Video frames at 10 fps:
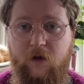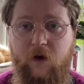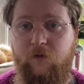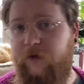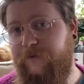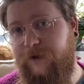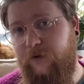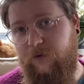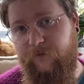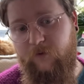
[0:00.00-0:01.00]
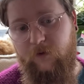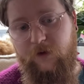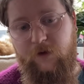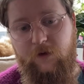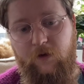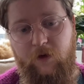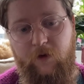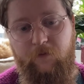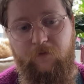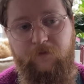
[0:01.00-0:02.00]
I would love to know your thoughts.
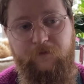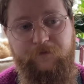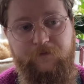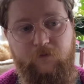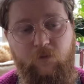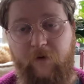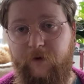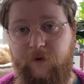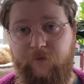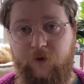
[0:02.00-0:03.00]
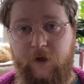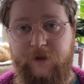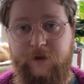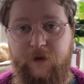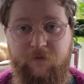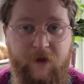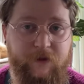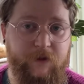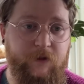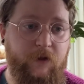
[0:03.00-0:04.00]
Whether you've tried this
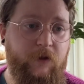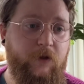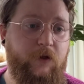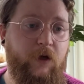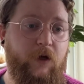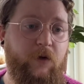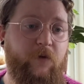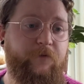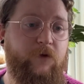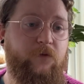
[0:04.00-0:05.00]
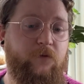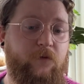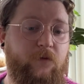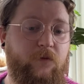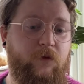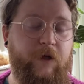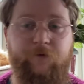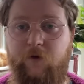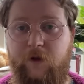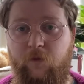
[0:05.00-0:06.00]
pattern, whether you have
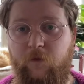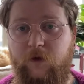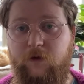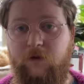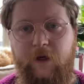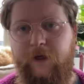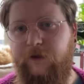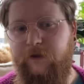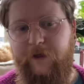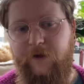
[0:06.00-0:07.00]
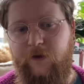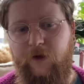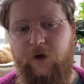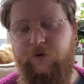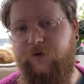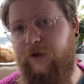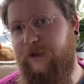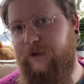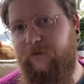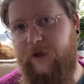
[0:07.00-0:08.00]
tried the wool, and is
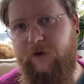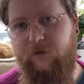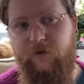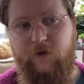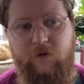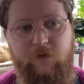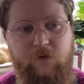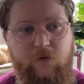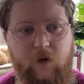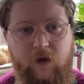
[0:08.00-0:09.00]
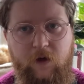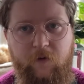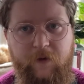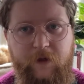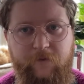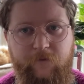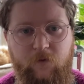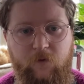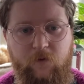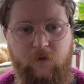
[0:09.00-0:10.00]
£119 quite a lot of money
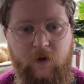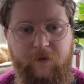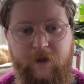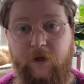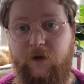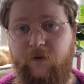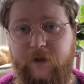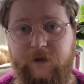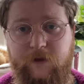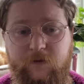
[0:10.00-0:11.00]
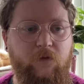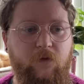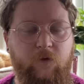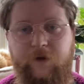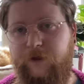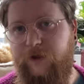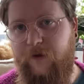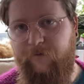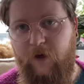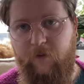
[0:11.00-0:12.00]
for a beginner sweater, or is it
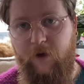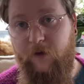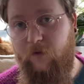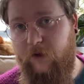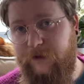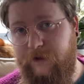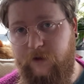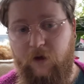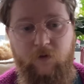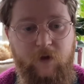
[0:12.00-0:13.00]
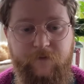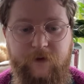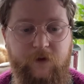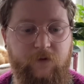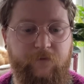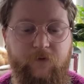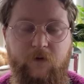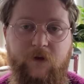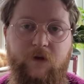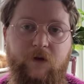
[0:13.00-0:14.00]
justified by the quality? I would love to know your
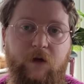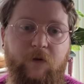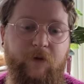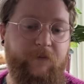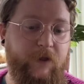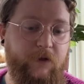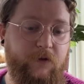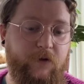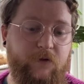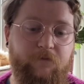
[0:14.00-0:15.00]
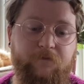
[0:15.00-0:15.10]
thoughts and opinions.